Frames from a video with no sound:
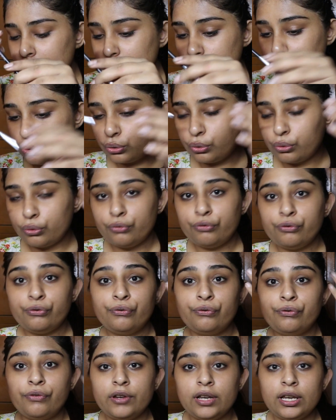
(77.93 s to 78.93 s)
So
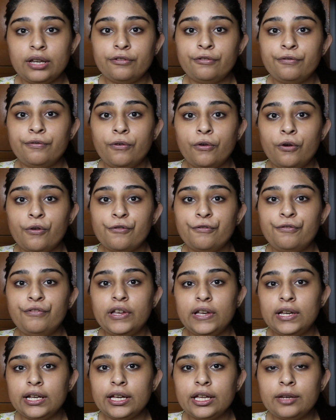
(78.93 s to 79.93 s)
for
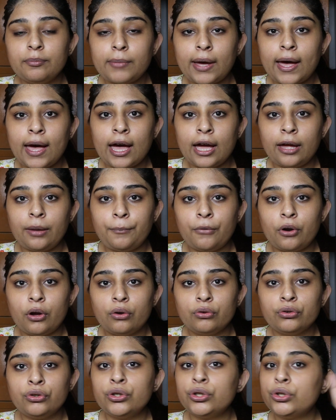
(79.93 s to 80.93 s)
filling in my
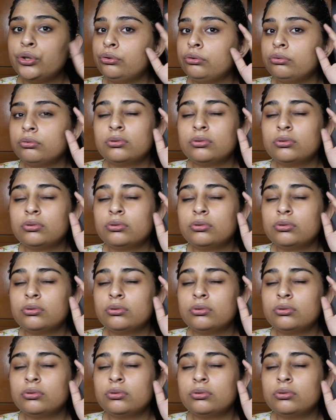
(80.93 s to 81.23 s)
eyebrows, you